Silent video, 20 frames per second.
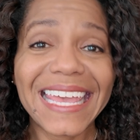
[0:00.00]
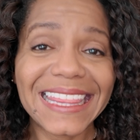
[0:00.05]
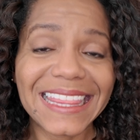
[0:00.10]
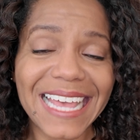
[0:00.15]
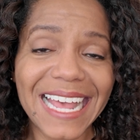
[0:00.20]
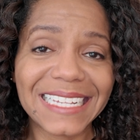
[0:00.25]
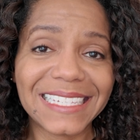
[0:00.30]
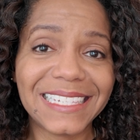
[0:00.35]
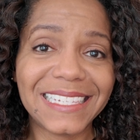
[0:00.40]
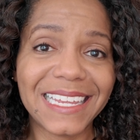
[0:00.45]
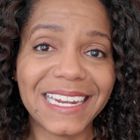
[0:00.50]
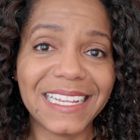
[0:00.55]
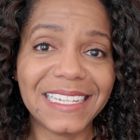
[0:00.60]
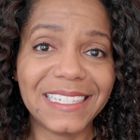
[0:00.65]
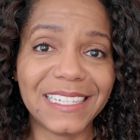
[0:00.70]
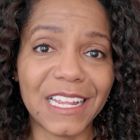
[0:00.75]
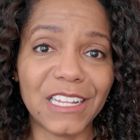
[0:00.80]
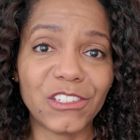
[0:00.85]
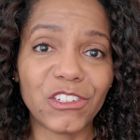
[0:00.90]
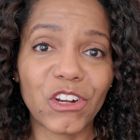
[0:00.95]
in that city
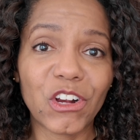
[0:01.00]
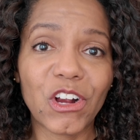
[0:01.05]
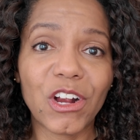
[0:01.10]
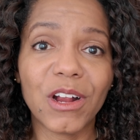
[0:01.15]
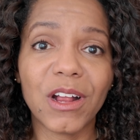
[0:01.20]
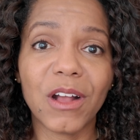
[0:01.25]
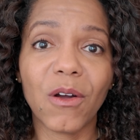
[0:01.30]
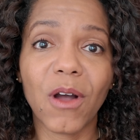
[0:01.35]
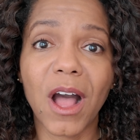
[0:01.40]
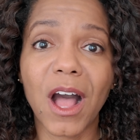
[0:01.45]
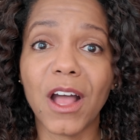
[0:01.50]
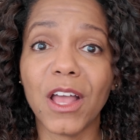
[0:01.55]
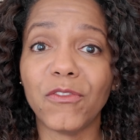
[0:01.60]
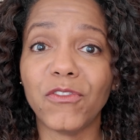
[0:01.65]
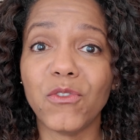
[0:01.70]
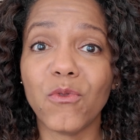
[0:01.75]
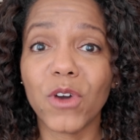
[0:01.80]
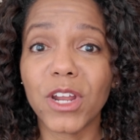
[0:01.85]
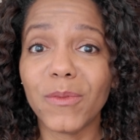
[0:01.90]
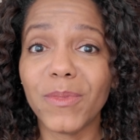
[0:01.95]
center,
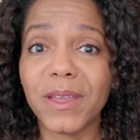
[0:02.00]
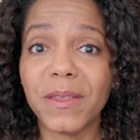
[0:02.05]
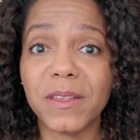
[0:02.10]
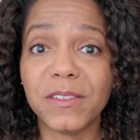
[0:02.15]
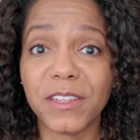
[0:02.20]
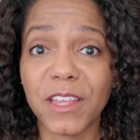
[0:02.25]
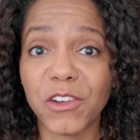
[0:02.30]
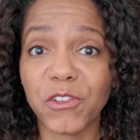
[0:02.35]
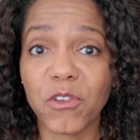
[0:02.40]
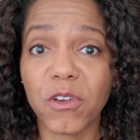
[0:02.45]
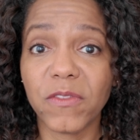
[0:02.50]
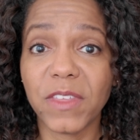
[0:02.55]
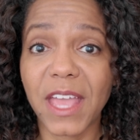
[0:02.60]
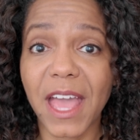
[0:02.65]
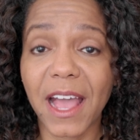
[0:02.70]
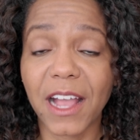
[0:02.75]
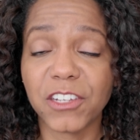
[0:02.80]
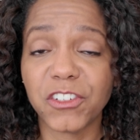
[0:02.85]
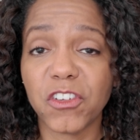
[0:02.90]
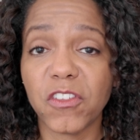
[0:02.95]
if you want to be in the center of the
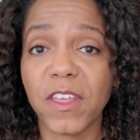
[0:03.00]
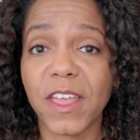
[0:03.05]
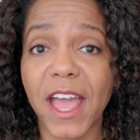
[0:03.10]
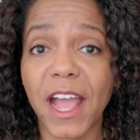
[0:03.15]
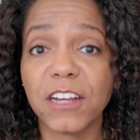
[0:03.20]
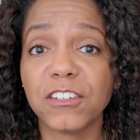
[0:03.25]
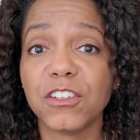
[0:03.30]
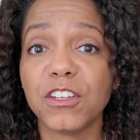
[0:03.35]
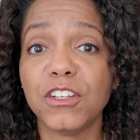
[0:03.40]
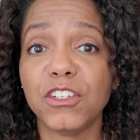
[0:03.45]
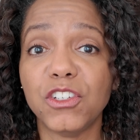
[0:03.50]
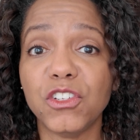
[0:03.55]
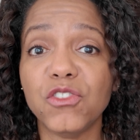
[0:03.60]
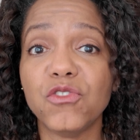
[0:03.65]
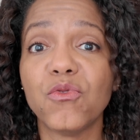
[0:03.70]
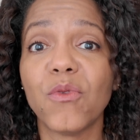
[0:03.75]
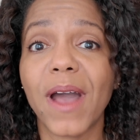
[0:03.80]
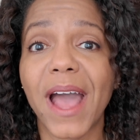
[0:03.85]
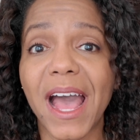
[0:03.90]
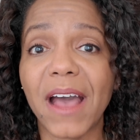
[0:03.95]
action, they actually
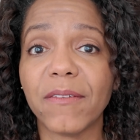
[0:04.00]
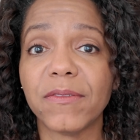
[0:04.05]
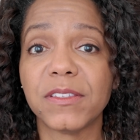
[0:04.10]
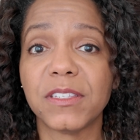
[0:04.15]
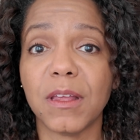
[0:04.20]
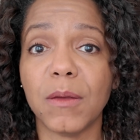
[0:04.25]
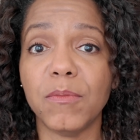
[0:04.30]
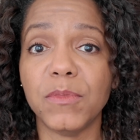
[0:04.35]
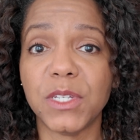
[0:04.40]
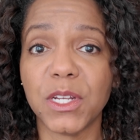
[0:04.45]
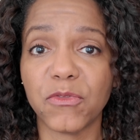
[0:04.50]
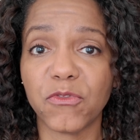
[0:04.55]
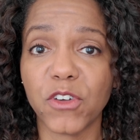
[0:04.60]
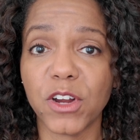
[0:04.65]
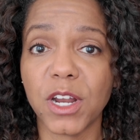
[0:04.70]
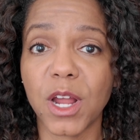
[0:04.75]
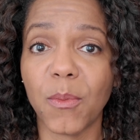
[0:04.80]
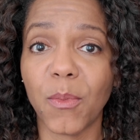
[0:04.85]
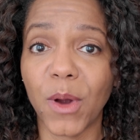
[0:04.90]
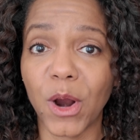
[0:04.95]
do have some
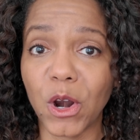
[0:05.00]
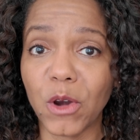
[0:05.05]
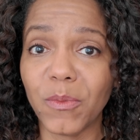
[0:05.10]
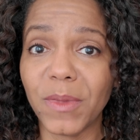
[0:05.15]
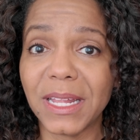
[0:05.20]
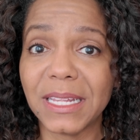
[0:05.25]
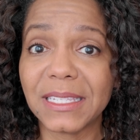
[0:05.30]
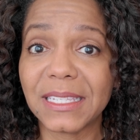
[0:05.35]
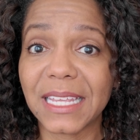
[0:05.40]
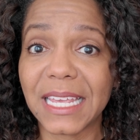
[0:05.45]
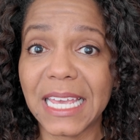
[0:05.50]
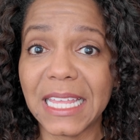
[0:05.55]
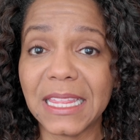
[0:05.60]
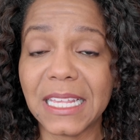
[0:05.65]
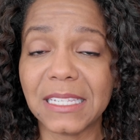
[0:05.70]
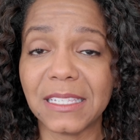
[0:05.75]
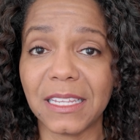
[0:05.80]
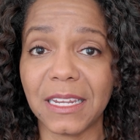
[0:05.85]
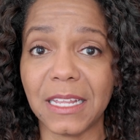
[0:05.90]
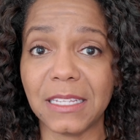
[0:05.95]
different apartments in
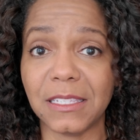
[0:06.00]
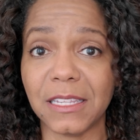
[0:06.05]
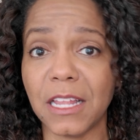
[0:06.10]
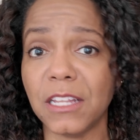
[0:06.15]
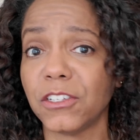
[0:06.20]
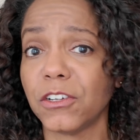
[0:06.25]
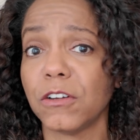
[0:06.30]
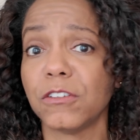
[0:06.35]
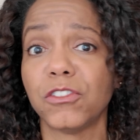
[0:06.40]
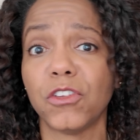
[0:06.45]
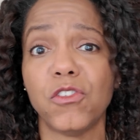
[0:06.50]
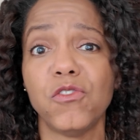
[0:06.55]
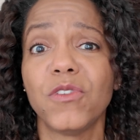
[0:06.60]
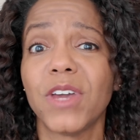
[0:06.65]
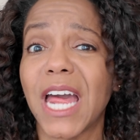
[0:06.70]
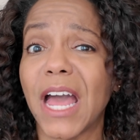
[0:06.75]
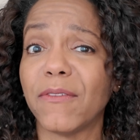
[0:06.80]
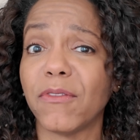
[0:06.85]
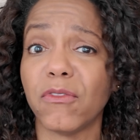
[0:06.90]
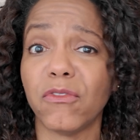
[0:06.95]
the city center. So you
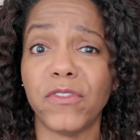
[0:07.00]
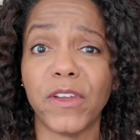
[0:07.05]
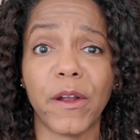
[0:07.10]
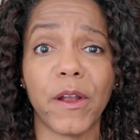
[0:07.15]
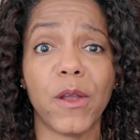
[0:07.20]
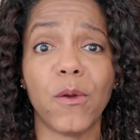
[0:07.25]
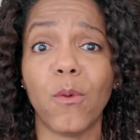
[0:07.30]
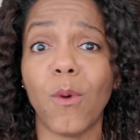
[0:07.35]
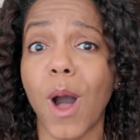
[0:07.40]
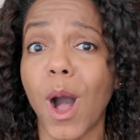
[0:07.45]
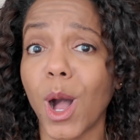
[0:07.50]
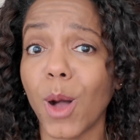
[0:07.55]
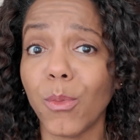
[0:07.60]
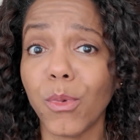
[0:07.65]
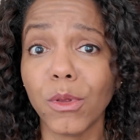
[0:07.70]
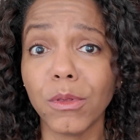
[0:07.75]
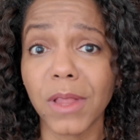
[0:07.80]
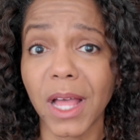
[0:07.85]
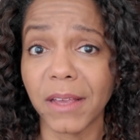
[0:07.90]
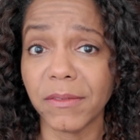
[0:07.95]
can have a very
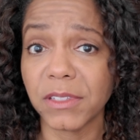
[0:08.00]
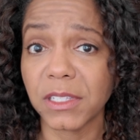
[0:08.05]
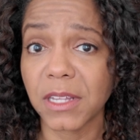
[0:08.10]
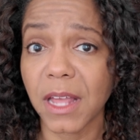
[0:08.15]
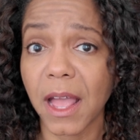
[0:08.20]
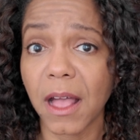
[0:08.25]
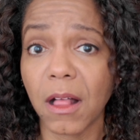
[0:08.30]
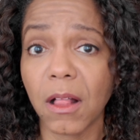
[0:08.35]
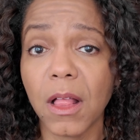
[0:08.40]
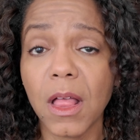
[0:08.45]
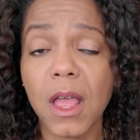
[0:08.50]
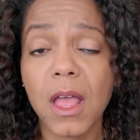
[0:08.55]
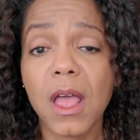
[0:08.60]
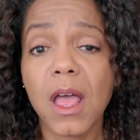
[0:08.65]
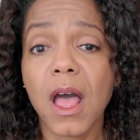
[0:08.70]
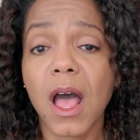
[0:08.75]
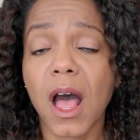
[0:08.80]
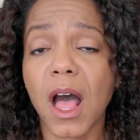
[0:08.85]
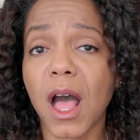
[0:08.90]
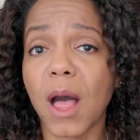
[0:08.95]
walkable lifestyle
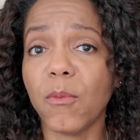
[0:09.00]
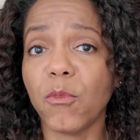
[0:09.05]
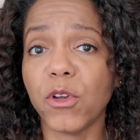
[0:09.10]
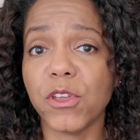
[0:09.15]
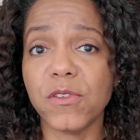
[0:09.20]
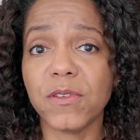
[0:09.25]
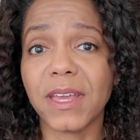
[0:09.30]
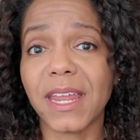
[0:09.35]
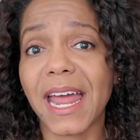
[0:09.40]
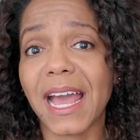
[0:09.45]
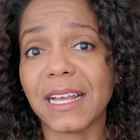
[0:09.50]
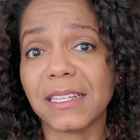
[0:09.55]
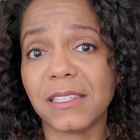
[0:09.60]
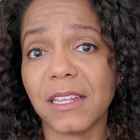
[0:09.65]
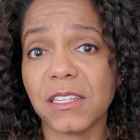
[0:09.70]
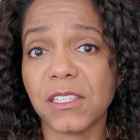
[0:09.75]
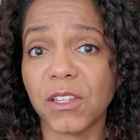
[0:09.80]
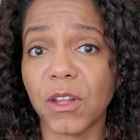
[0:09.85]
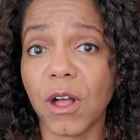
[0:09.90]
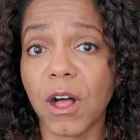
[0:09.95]
where you get
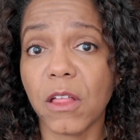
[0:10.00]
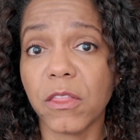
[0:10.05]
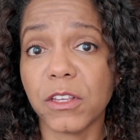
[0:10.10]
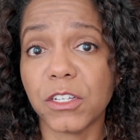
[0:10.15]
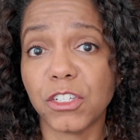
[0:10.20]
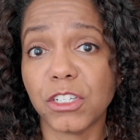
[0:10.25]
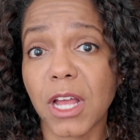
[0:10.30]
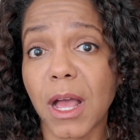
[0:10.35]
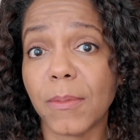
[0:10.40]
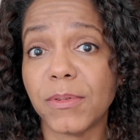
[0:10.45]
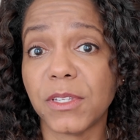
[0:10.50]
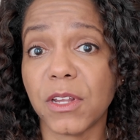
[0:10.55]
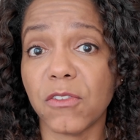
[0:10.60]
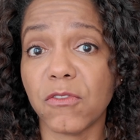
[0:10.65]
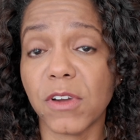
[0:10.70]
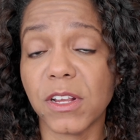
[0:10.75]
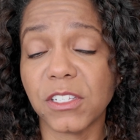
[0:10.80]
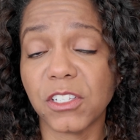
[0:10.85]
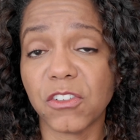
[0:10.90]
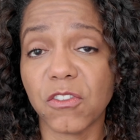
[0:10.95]
access to all the shops
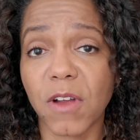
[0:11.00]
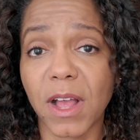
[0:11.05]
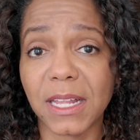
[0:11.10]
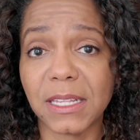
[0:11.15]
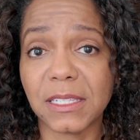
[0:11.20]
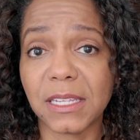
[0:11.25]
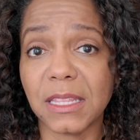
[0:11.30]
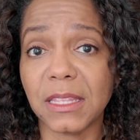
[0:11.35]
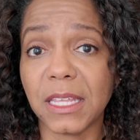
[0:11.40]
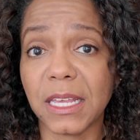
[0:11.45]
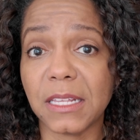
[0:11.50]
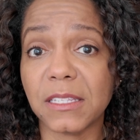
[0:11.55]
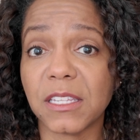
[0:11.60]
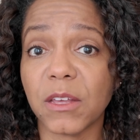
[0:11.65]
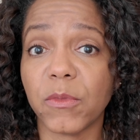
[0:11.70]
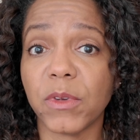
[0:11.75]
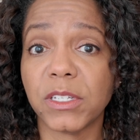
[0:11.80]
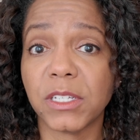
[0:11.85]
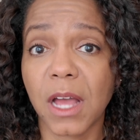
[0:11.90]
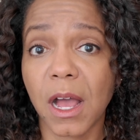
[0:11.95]
and restaurants and things
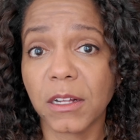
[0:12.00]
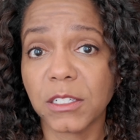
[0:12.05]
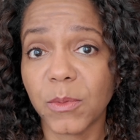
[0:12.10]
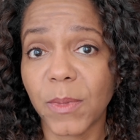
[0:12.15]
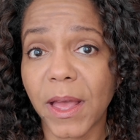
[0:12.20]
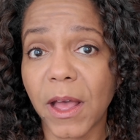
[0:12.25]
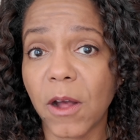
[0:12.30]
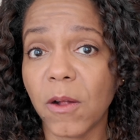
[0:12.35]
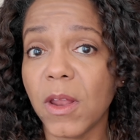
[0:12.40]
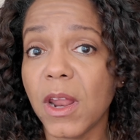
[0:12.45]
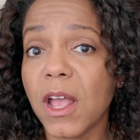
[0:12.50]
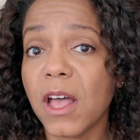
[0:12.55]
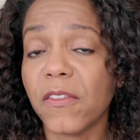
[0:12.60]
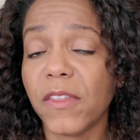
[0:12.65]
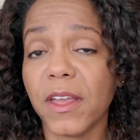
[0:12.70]
that we talked about.